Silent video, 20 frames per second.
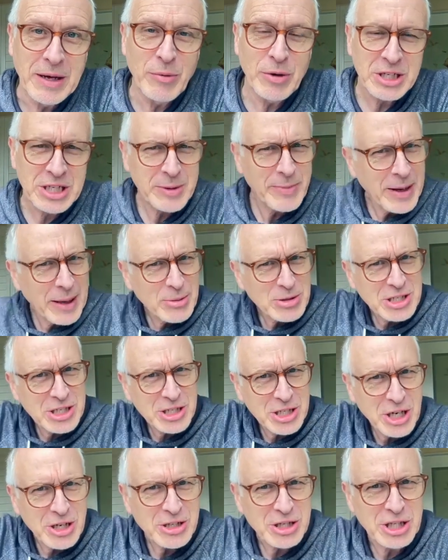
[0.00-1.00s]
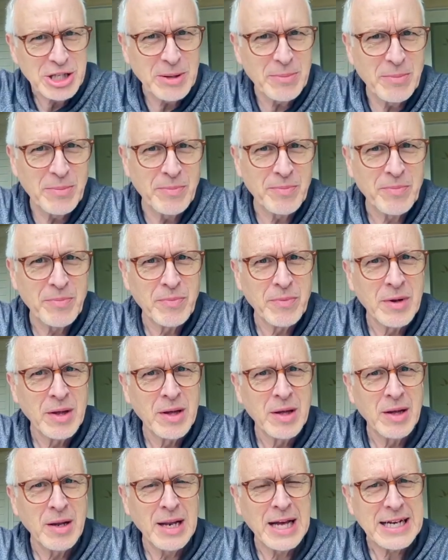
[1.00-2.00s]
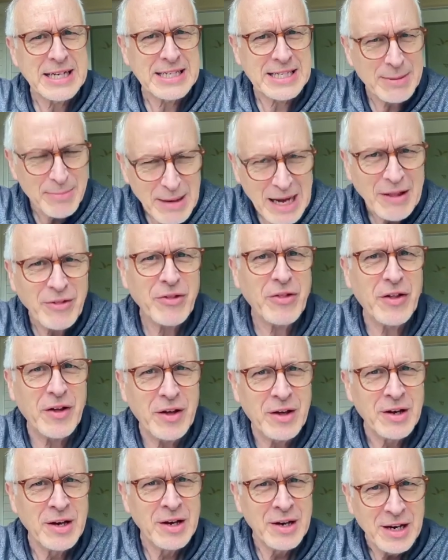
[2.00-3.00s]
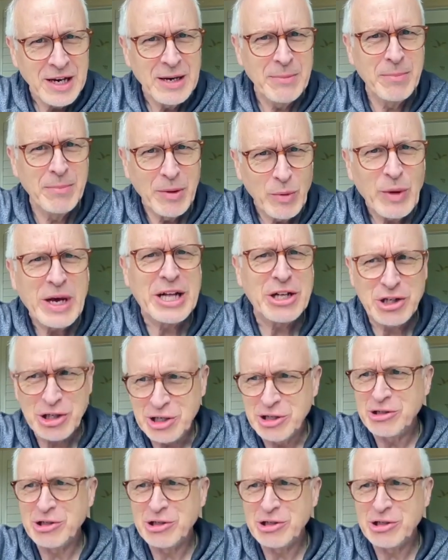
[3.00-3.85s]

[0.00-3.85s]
I wanted to be able to touch them, like Samantha in Bewitched,